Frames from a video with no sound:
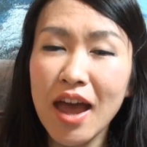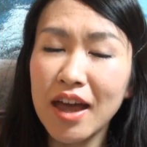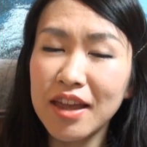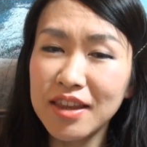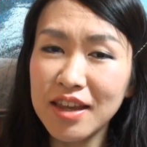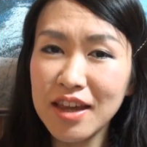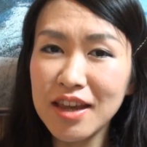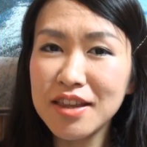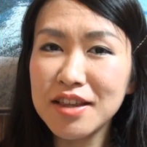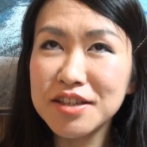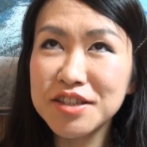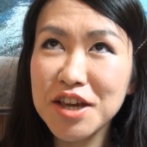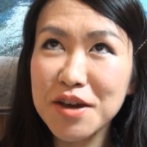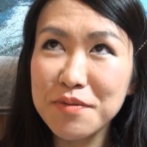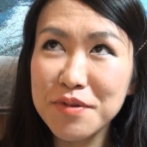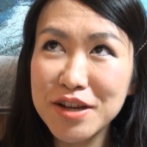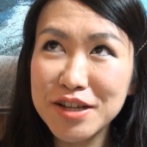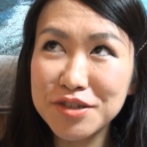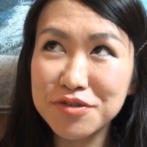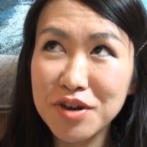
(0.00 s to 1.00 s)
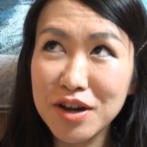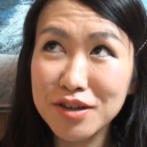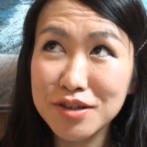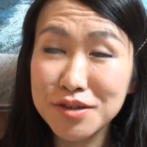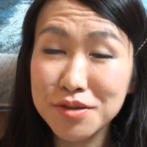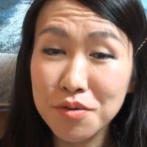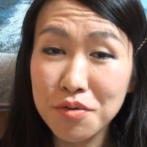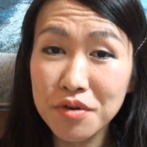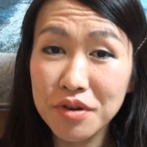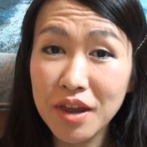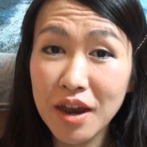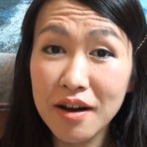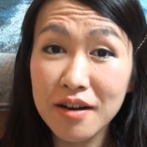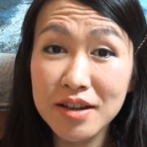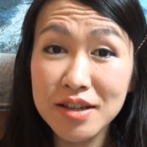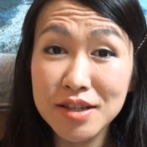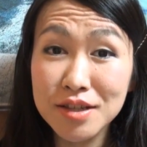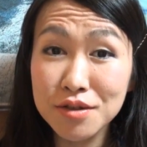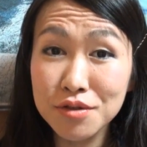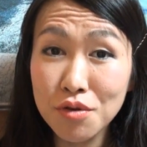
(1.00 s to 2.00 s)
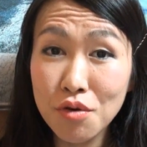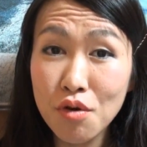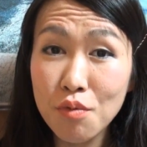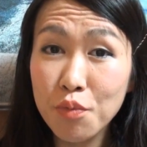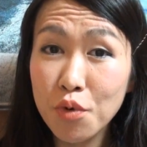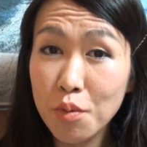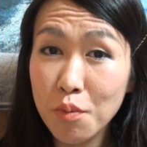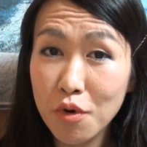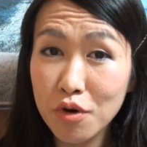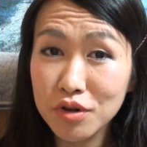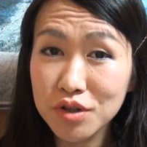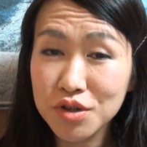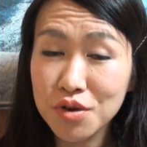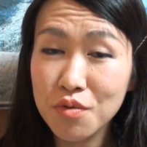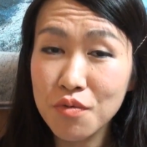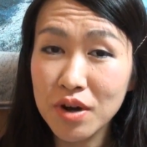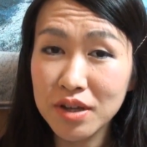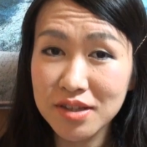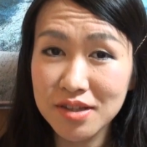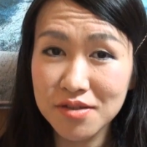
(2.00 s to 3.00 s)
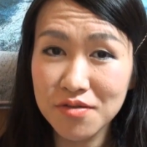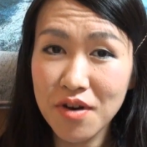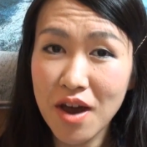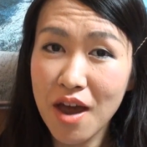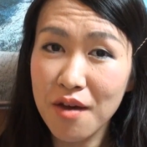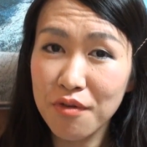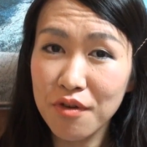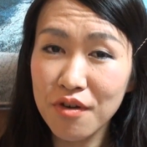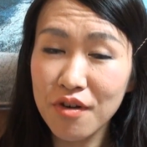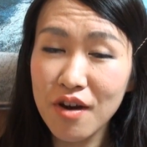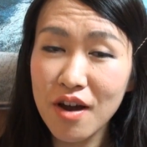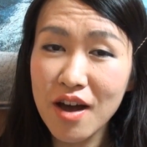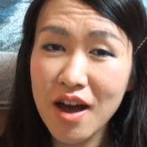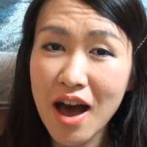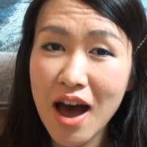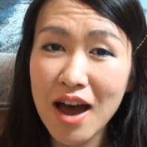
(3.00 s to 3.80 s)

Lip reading: And in the Japanese drugstore, there is no promotion whatsoever.